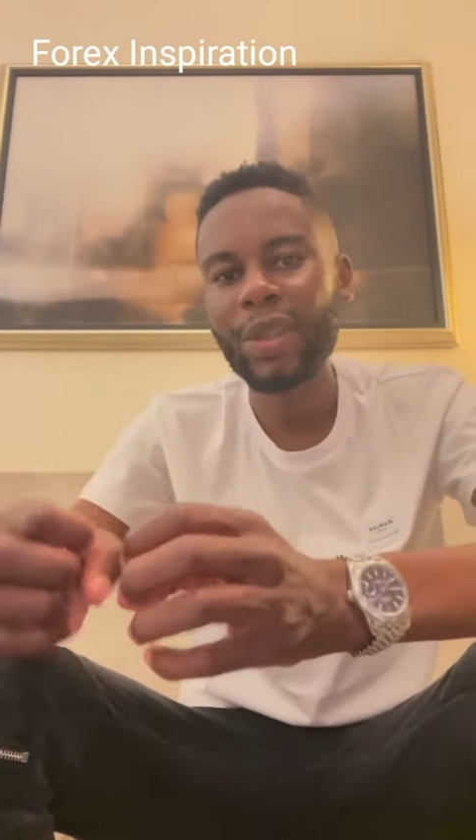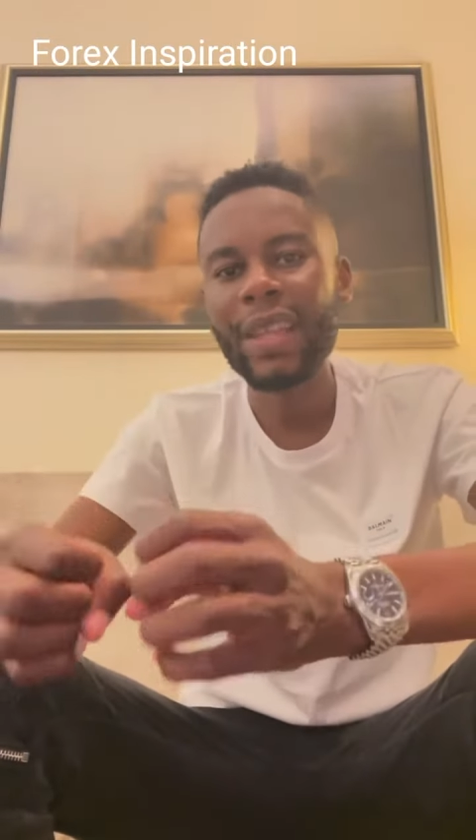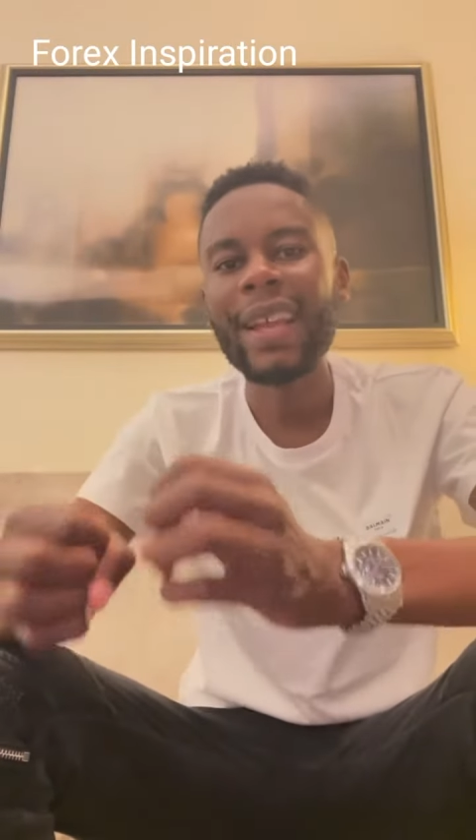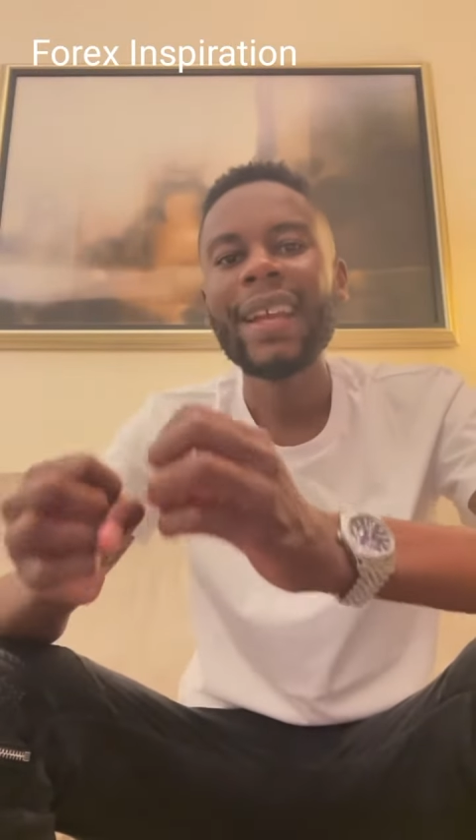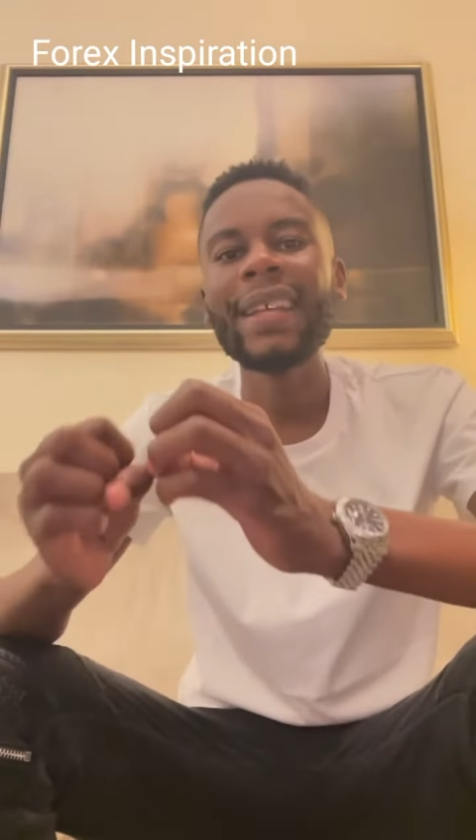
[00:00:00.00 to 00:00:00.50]
with
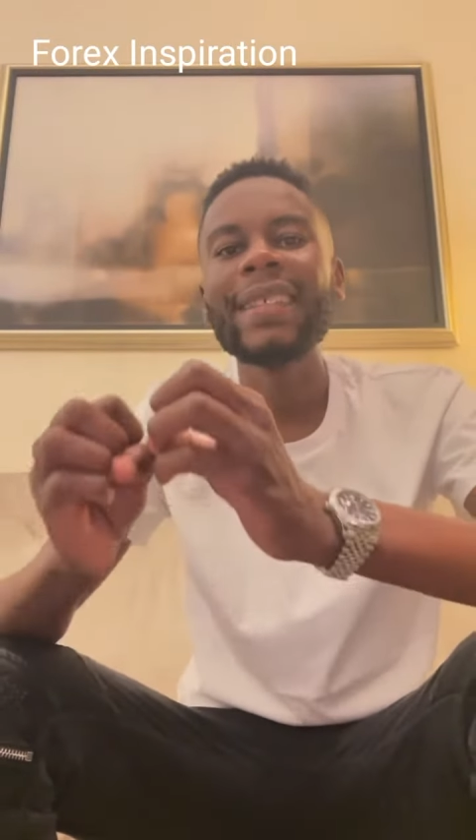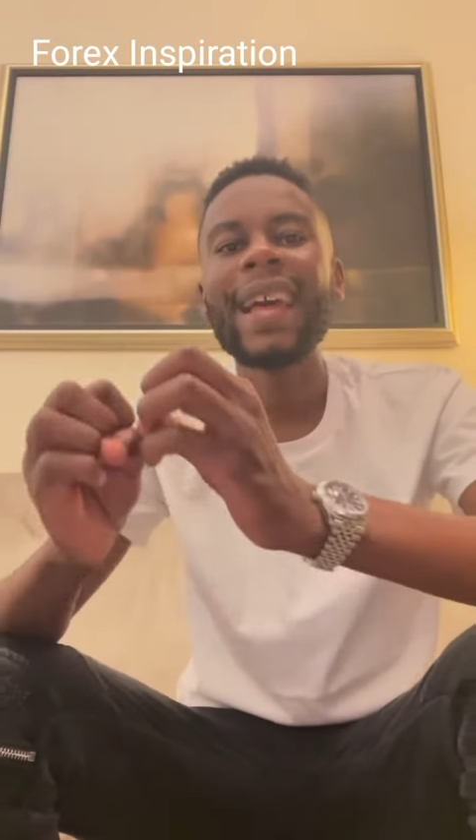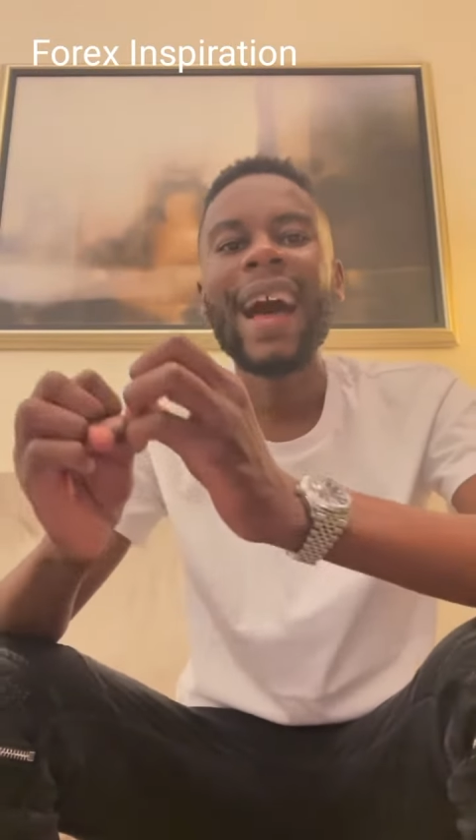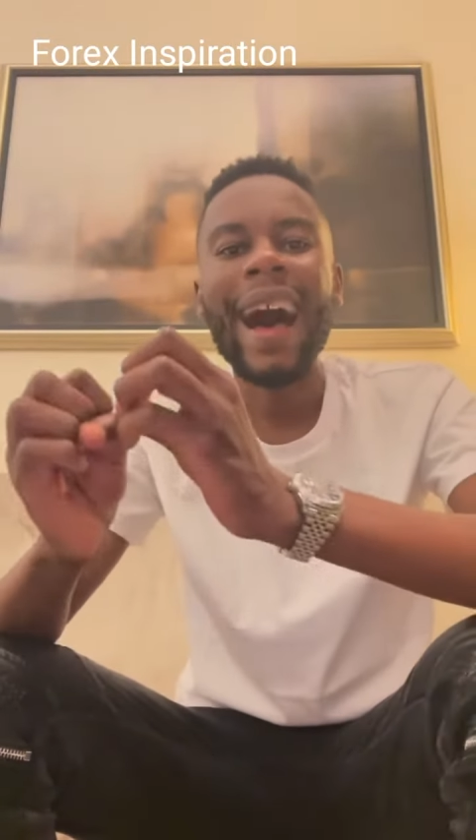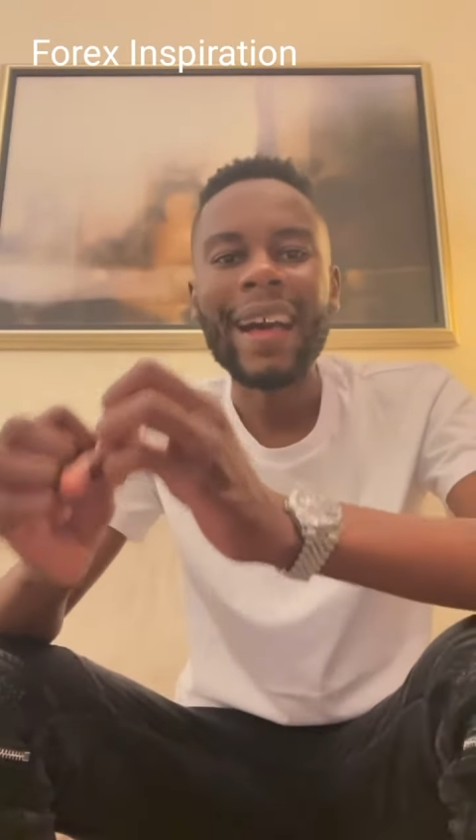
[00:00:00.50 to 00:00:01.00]
it's
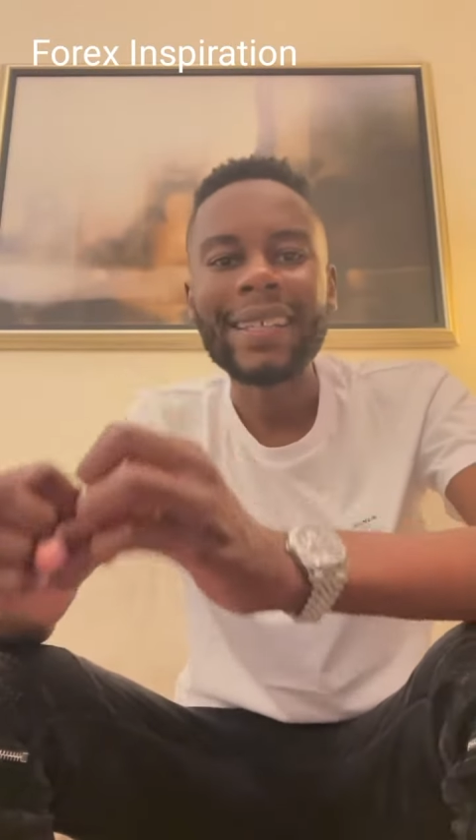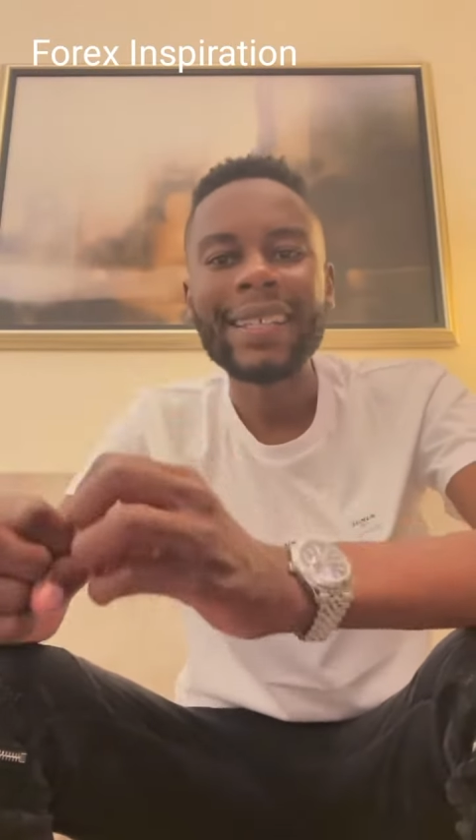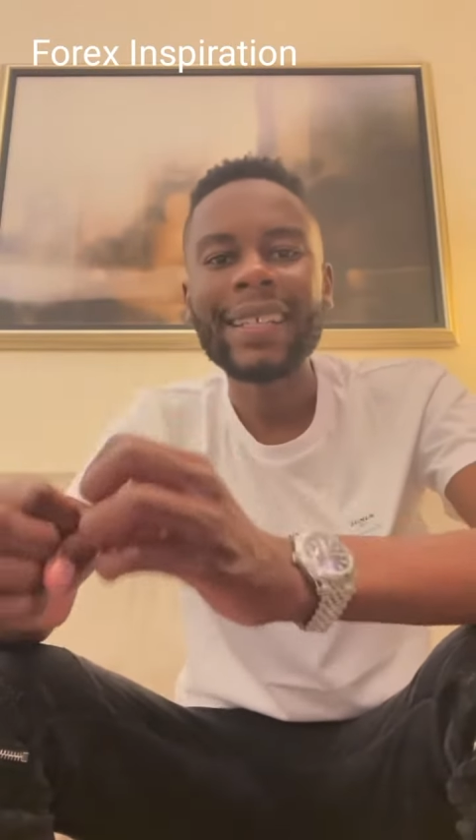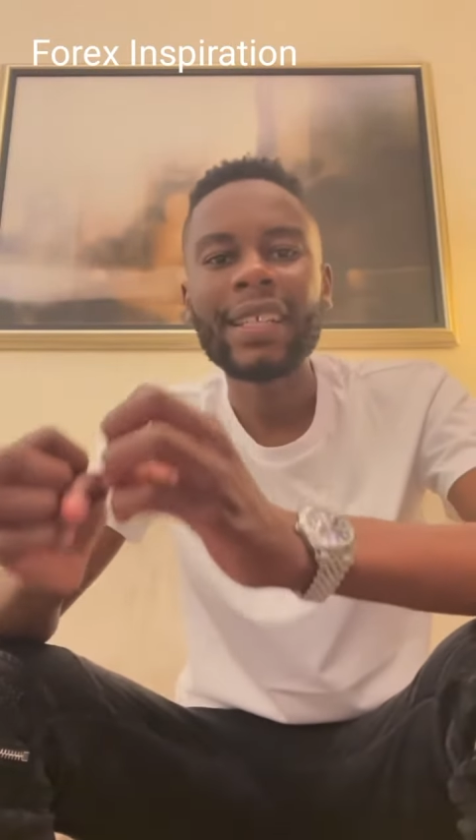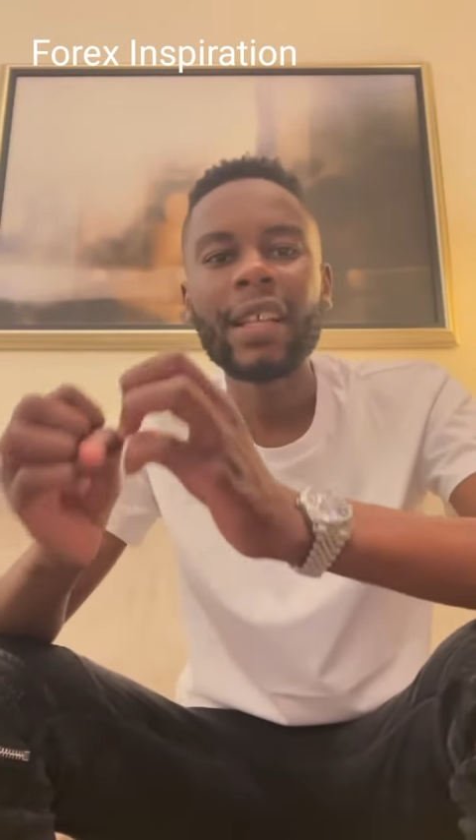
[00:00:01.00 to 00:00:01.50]

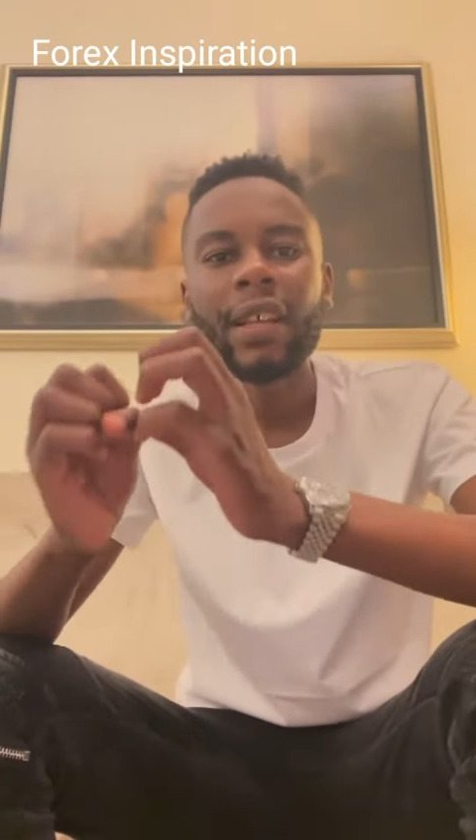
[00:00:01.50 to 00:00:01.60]
hundred